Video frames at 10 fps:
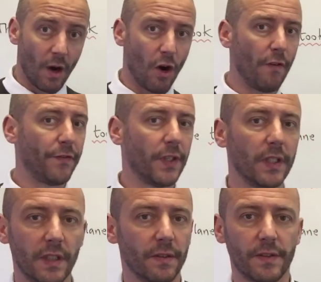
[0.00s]

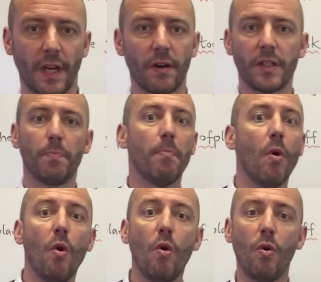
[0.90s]
Often there is
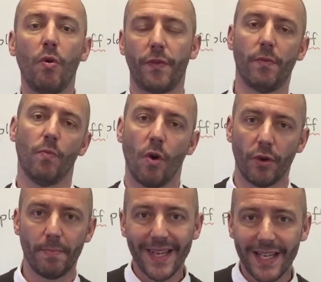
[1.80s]
more than
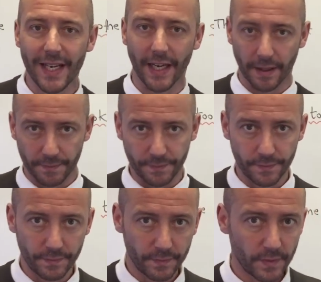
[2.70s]
one meaning.
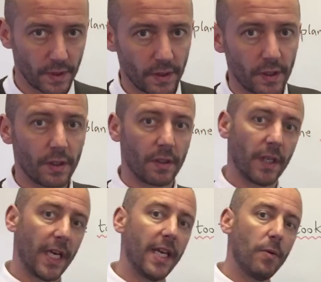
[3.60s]

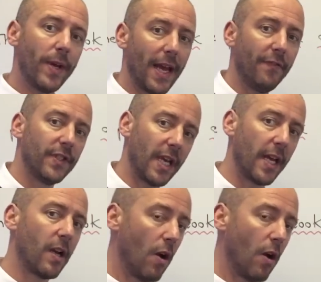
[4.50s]
Here we have take